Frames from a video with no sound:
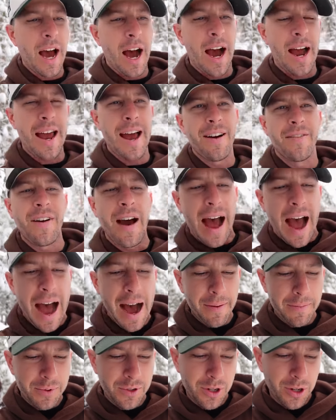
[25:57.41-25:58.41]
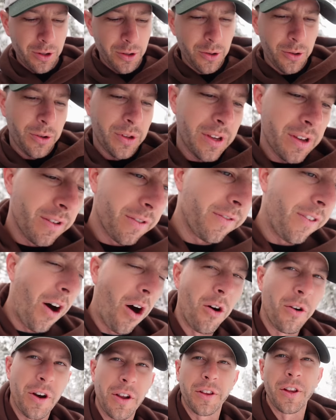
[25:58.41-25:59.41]
I have absolutely
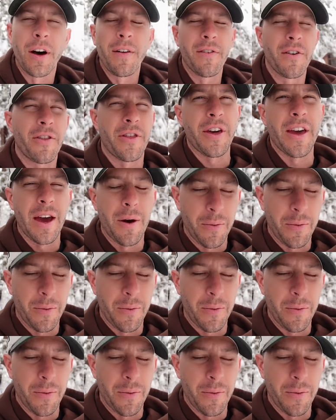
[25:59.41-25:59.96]
fallen in love with it.